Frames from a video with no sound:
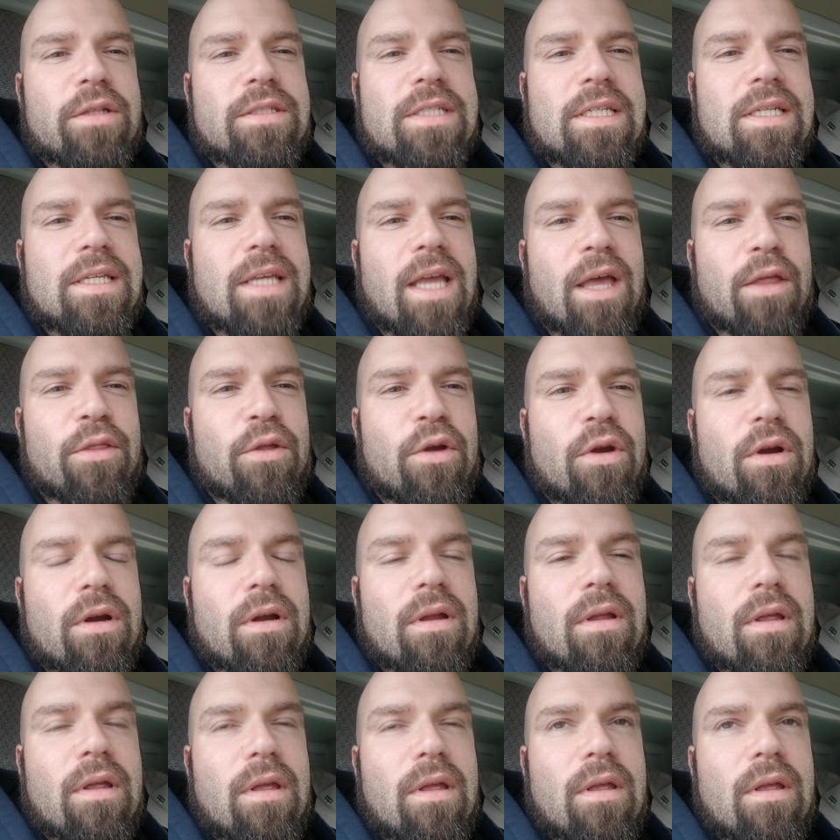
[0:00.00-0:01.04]
together,
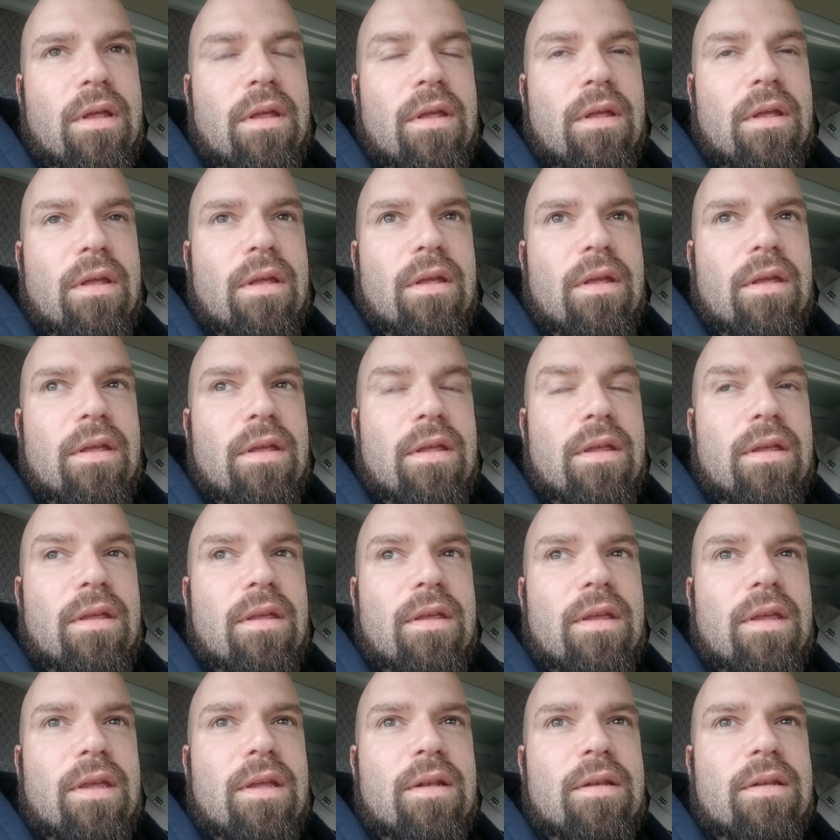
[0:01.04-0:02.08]

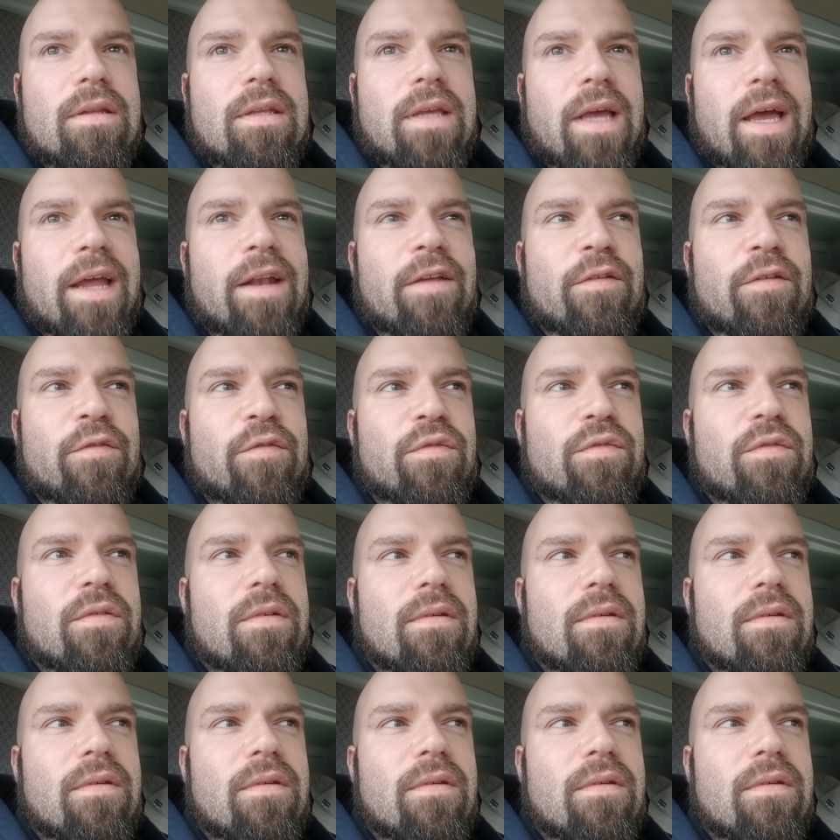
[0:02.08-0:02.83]
it kind of,